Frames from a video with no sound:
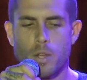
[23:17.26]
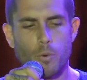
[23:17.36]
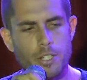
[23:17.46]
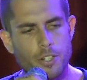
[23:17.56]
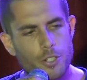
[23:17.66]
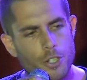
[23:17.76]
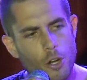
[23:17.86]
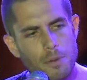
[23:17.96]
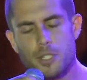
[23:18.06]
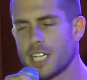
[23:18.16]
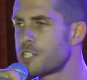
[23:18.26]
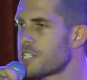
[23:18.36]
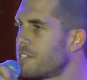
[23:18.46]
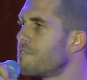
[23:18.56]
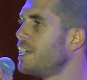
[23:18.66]
When you've got no
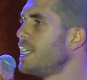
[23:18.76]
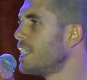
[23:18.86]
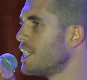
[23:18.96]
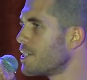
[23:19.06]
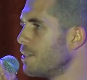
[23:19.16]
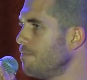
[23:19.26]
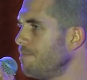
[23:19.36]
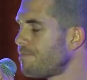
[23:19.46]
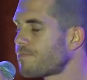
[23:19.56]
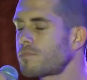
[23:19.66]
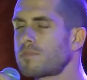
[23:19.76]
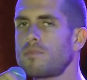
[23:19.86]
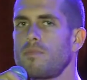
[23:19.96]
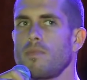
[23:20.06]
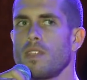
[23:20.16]
objections to veganism,
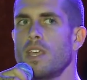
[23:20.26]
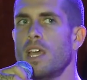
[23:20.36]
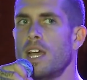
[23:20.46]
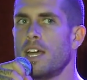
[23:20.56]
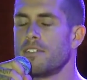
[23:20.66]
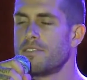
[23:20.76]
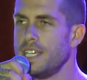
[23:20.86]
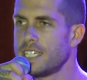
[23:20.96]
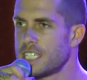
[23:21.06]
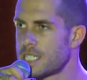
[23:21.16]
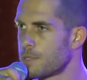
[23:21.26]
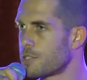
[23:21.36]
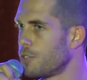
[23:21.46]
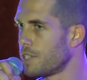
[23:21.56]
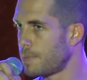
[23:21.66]
veganism is
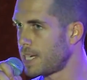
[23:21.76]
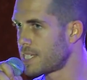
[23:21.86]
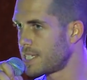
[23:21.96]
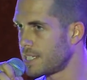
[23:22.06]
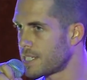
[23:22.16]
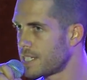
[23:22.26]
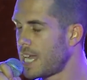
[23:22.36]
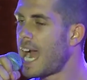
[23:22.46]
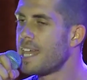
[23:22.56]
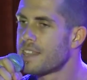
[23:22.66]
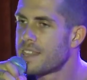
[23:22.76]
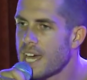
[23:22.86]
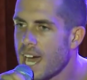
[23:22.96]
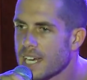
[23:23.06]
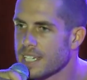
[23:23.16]
all that makes sense. And
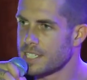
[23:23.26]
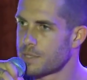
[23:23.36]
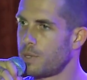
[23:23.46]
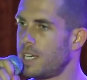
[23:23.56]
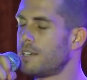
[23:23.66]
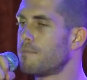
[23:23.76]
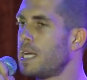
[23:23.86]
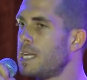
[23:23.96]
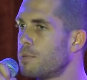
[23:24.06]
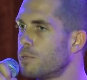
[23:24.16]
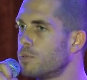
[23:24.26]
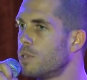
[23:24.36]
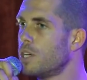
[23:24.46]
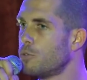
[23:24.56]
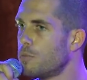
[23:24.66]
that is when people
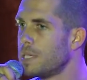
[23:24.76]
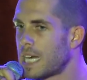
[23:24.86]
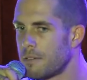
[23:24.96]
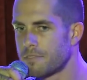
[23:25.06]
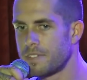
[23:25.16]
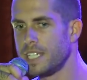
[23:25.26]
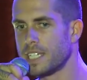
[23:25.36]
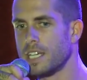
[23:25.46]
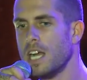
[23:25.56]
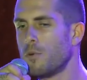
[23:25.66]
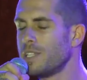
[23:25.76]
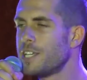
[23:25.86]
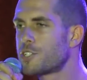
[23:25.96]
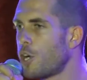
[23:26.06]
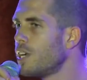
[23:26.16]
will become vegan. When
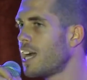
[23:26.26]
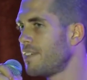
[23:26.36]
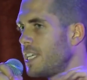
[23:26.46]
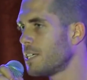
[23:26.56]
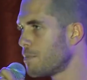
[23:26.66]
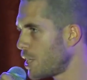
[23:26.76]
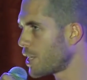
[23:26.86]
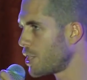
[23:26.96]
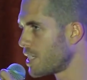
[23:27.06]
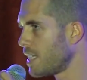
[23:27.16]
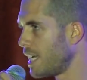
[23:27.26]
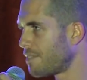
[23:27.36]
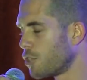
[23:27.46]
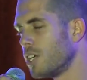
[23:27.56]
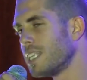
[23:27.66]
they don't have any objections
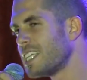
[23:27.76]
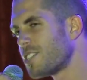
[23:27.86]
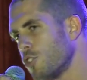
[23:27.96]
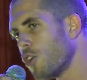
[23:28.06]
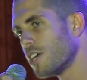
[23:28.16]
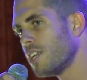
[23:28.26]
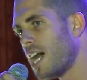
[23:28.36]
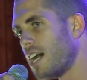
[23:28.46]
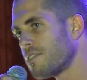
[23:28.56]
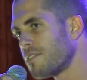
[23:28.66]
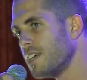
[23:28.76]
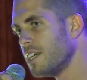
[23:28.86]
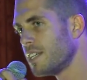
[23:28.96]
left, or at least not enough,